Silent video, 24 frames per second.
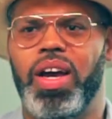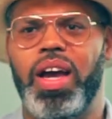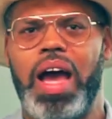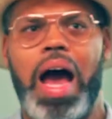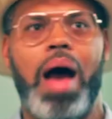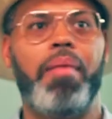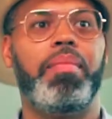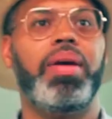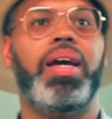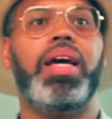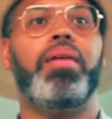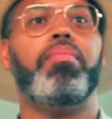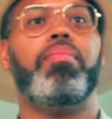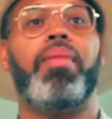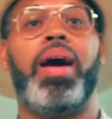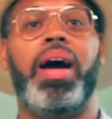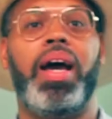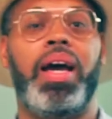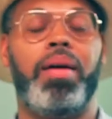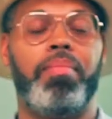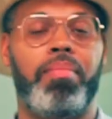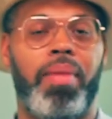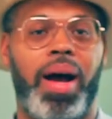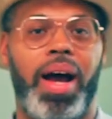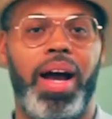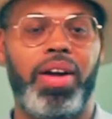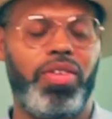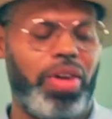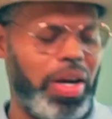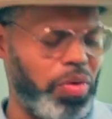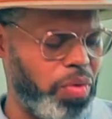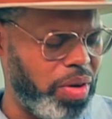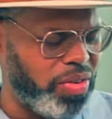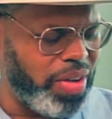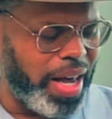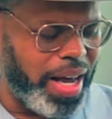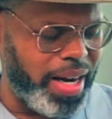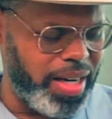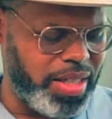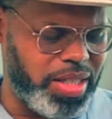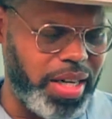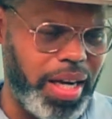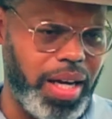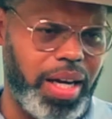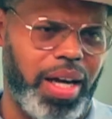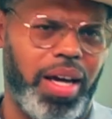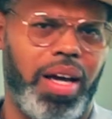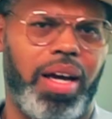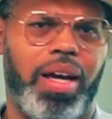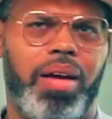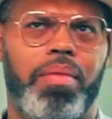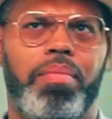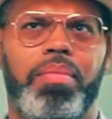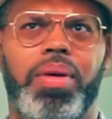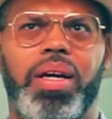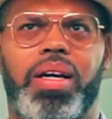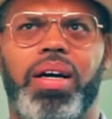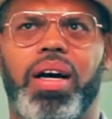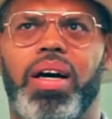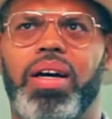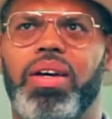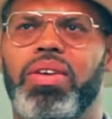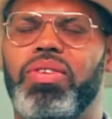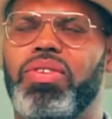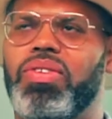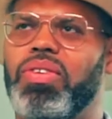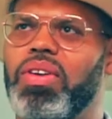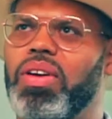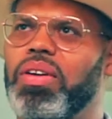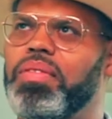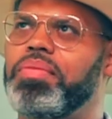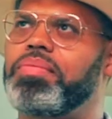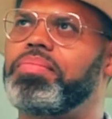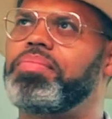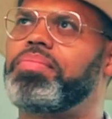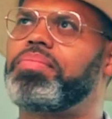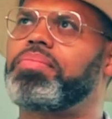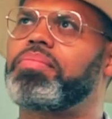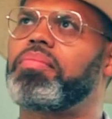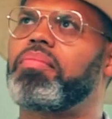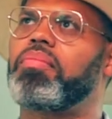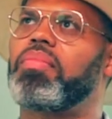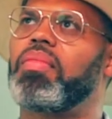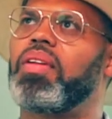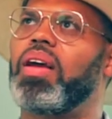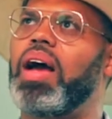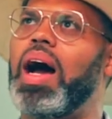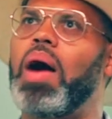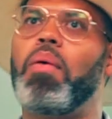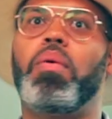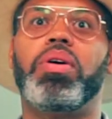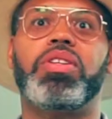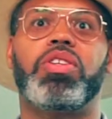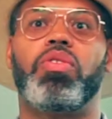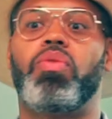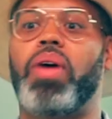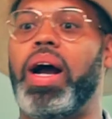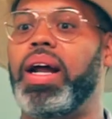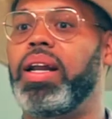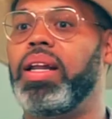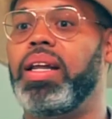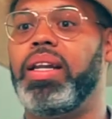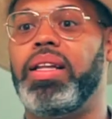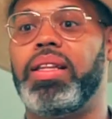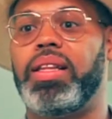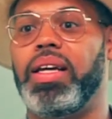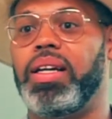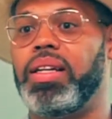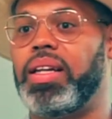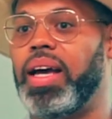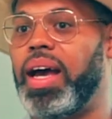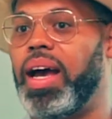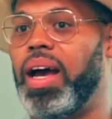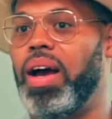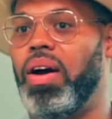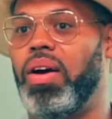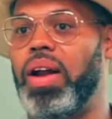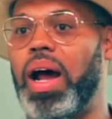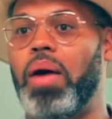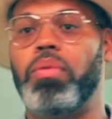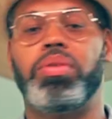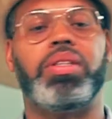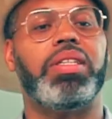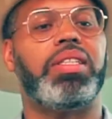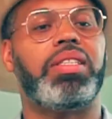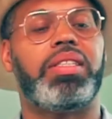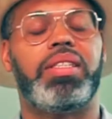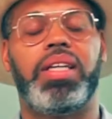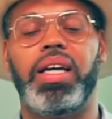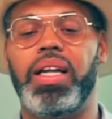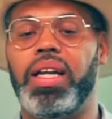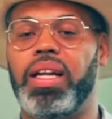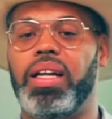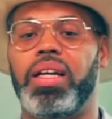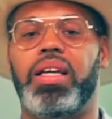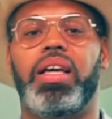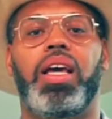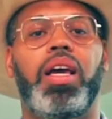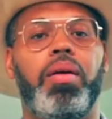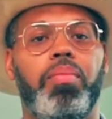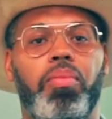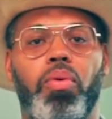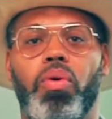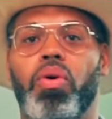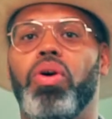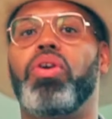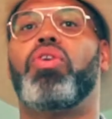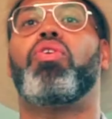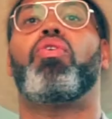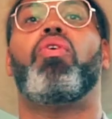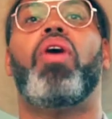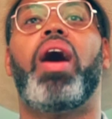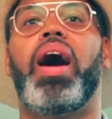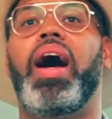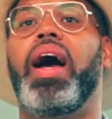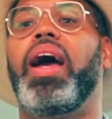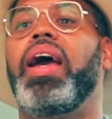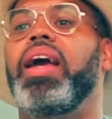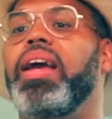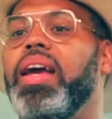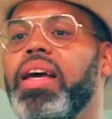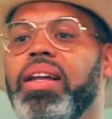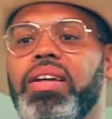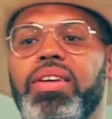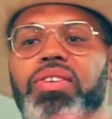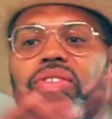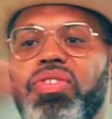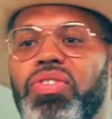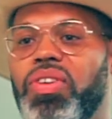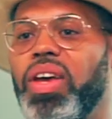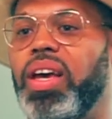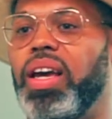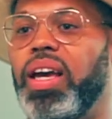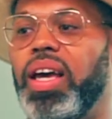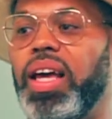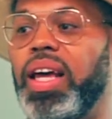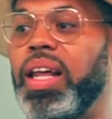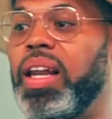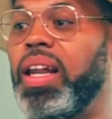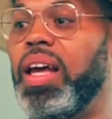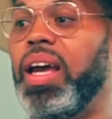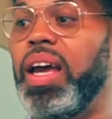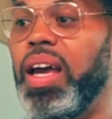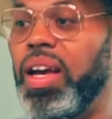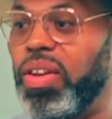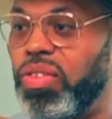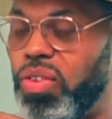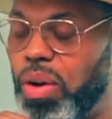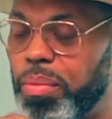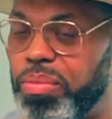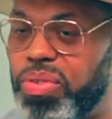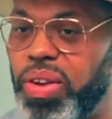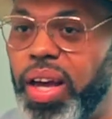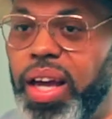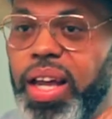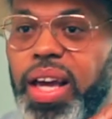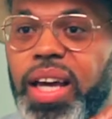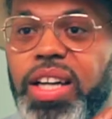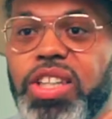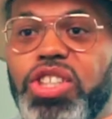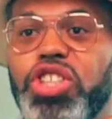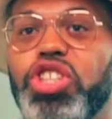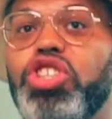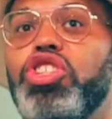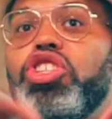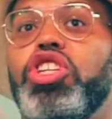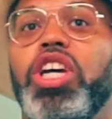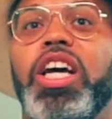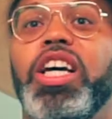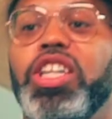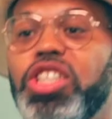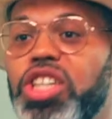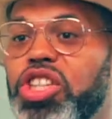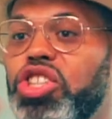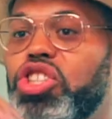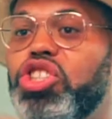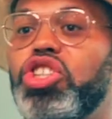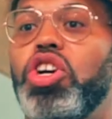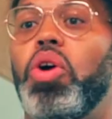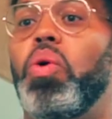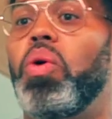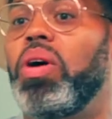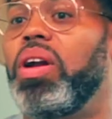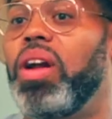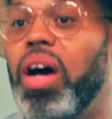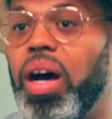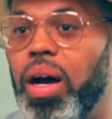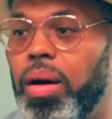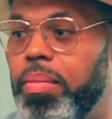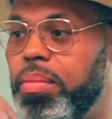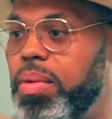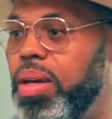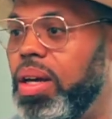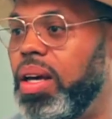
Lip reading: I mean, and mind you, that's what I had to check, because I wasn't writing anything down. I was just sitting at the keyboard crying and just singing. And so I'm saying it's just showing up.